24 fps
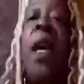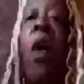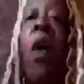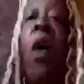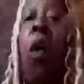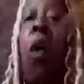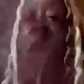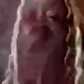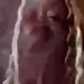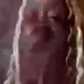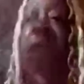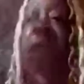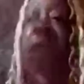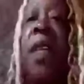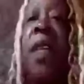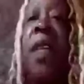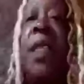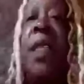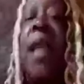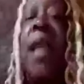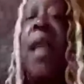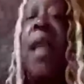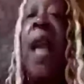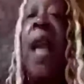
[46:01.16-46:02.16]
all of
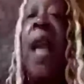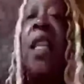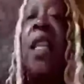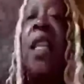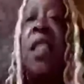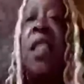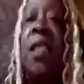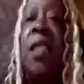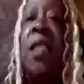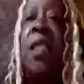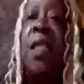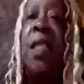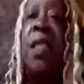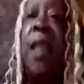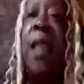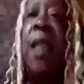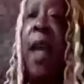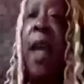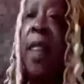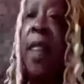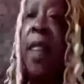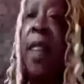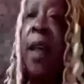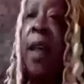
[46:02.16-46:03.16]
these knowledges
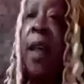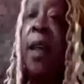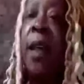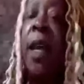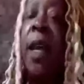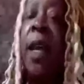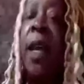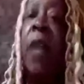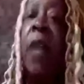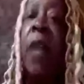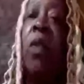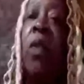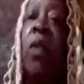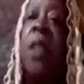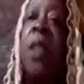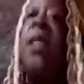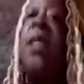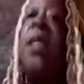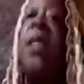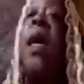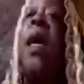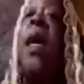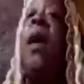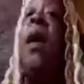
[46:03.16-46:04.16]
together in order
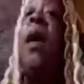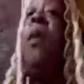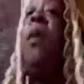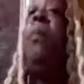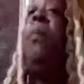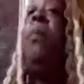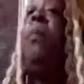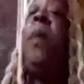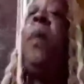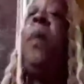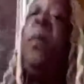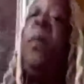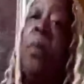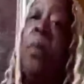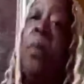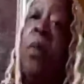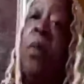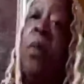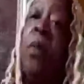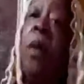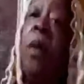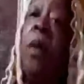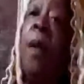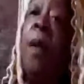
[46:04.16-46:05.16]
to help people.
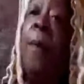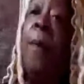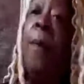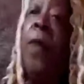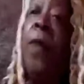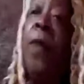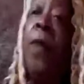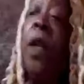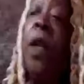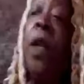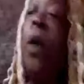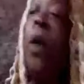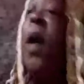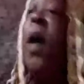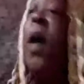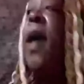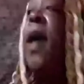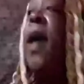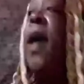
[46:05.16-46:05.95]
And